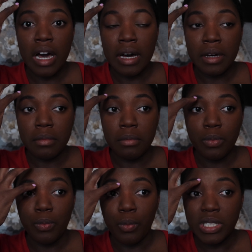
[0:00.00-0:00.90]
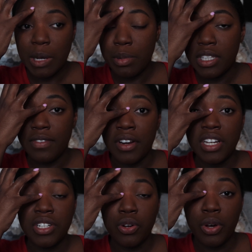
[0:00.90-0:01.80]
once I put the
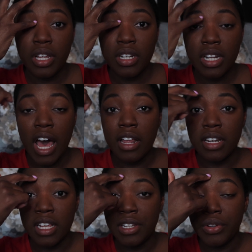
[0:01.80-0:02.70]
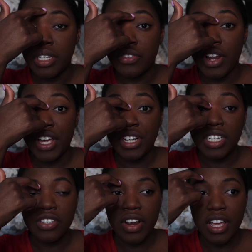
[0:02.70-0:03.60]
foundation on, I did notice
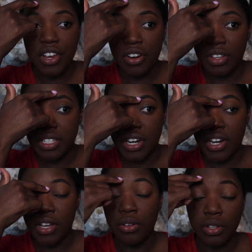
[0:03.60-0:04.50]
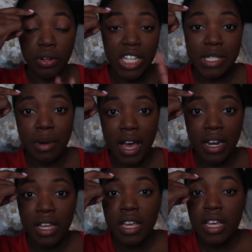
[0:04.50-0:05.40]
just right here in this area, the only
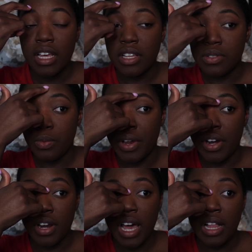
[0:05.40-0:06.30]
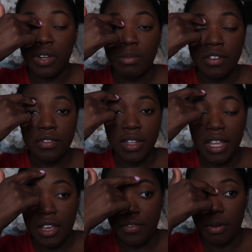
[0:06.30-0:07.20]
spot is where it got a little bit
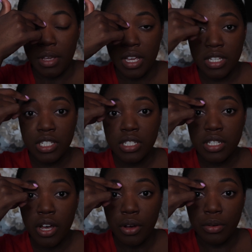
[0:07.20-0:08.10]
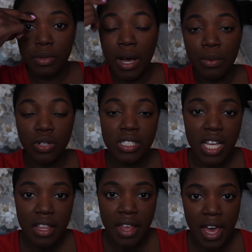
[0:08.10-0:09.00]
flaky for me. So I will
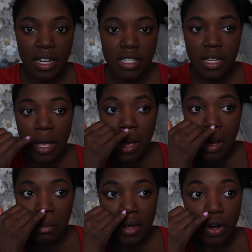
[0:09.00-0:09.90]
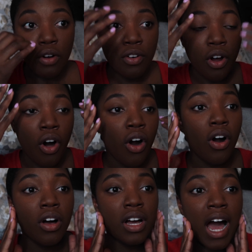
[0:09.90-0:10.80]
say that. But
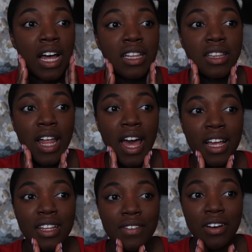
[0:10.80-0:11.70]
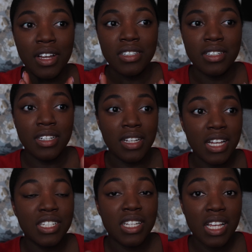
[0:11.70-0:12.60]
overall, I like the foundation. It
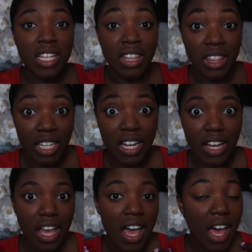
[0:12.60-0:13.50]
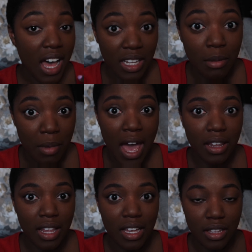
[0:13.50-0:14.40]
does look hella
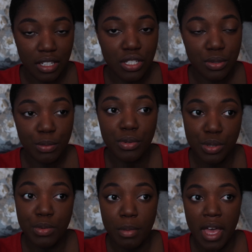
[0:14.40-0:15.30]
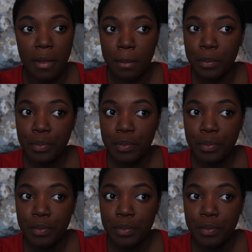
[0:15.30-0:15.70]
matte, like it looks super matte,